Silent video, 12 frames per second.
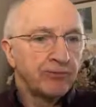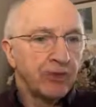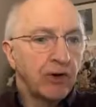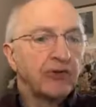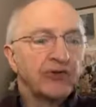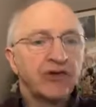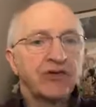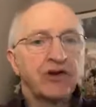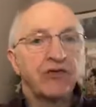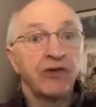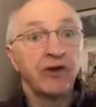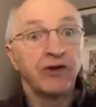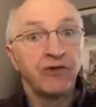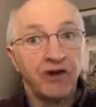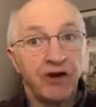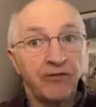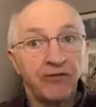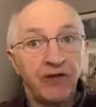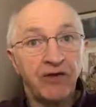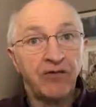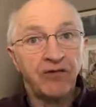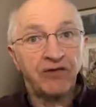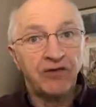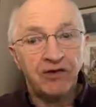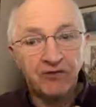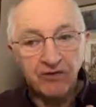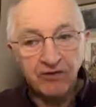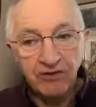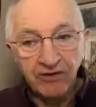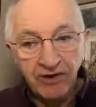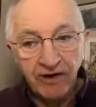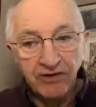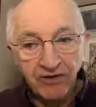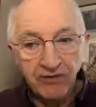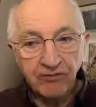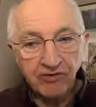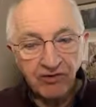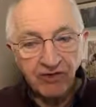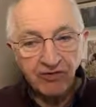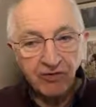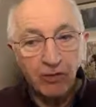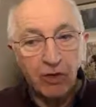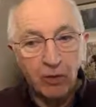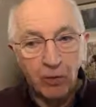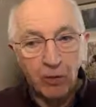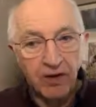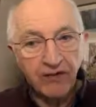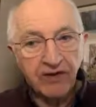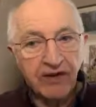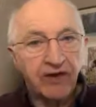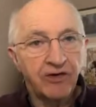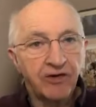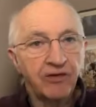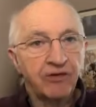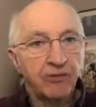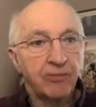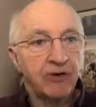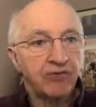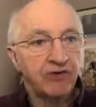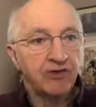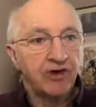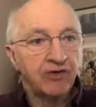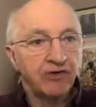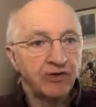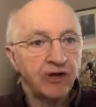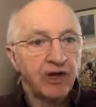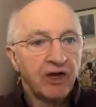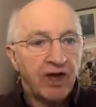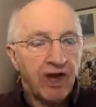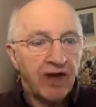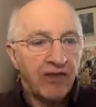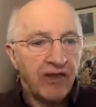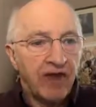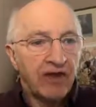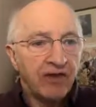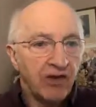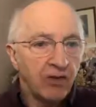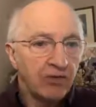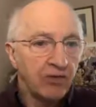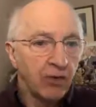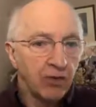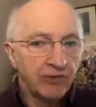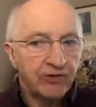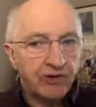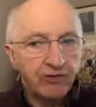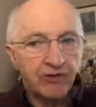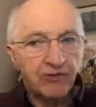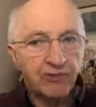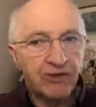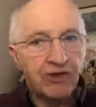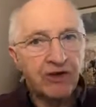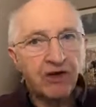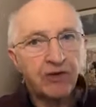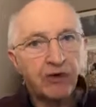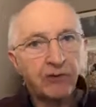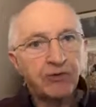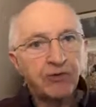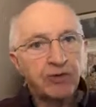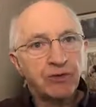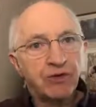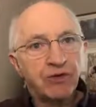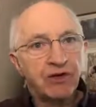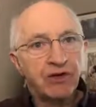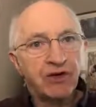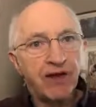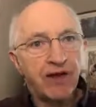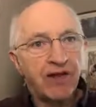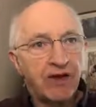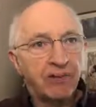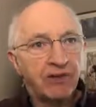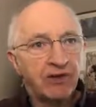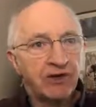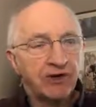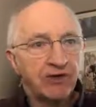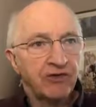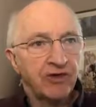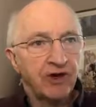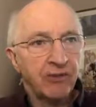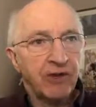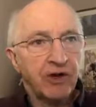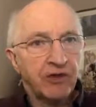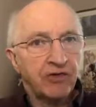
process, if you like, if it's a candidate rejection, why the candidate is being rejected, and that also gives me an opportunity at that particular time